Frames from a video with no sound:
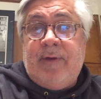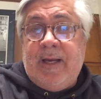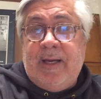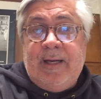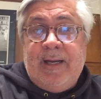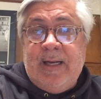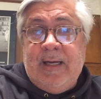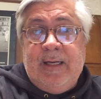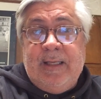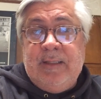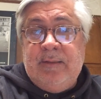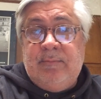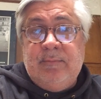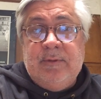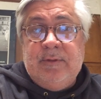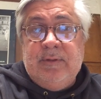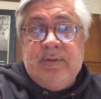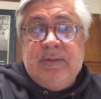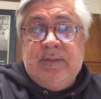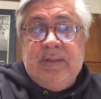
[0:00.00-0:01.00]
had any
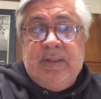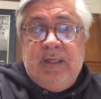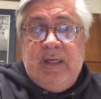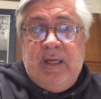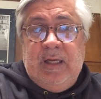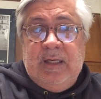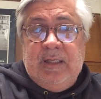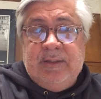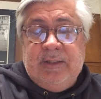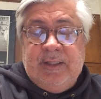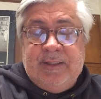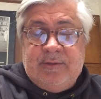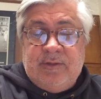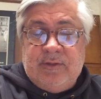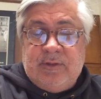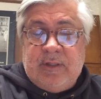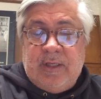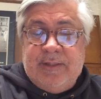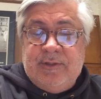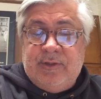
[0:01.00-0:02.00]

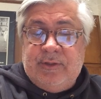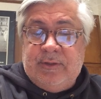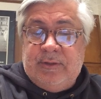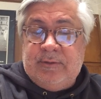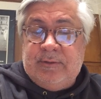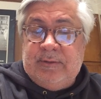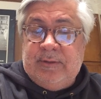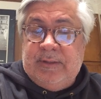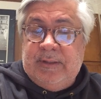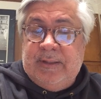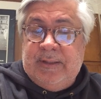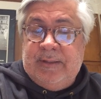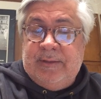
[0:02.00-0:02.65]
legislation,